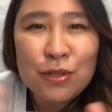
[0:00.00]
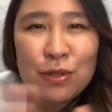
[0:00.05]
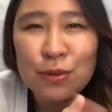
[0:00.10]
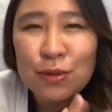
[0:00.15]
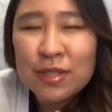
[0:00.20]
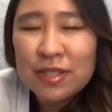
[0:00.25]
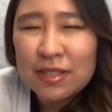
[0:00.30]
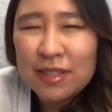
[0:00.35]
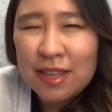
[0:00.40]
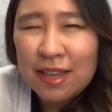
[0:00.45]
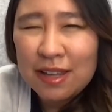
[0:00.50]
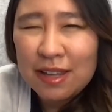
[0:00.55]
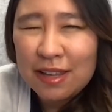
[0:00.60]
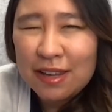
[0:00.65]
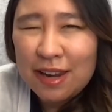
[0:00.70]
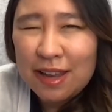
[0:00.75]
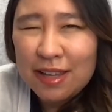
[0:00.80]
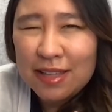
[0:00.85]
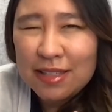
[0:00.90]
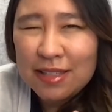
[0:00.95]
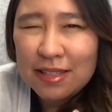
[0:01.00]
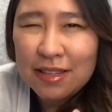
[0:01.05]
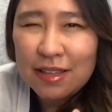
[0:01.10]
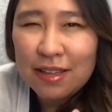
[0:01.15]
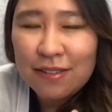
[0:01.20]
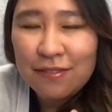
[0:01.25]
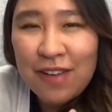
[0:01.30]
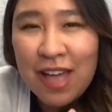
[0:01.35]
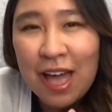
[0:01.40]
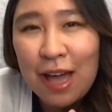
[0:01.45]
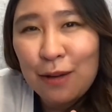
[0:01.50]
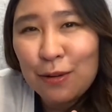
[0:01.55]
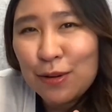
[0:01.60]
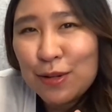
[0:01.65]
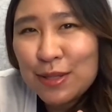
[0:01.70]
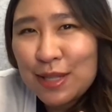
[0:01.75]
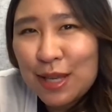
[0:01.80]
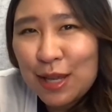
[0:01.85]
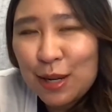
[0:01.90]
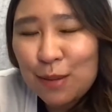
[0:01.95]
you'll get an idea of how to
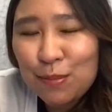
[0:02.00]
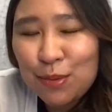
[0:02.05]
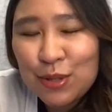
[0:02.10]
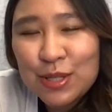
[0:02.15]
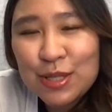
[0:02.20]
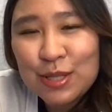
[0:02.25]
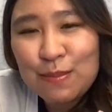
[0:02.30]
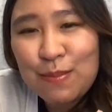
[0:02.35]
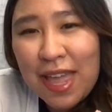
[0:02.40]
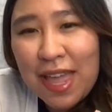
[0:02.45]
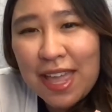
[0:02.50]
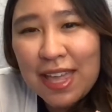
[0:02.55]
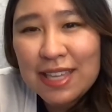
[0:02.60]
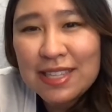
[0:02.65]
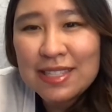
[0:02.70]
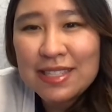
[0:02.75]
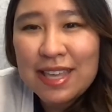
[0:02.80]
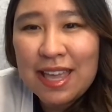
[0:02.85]
set up your space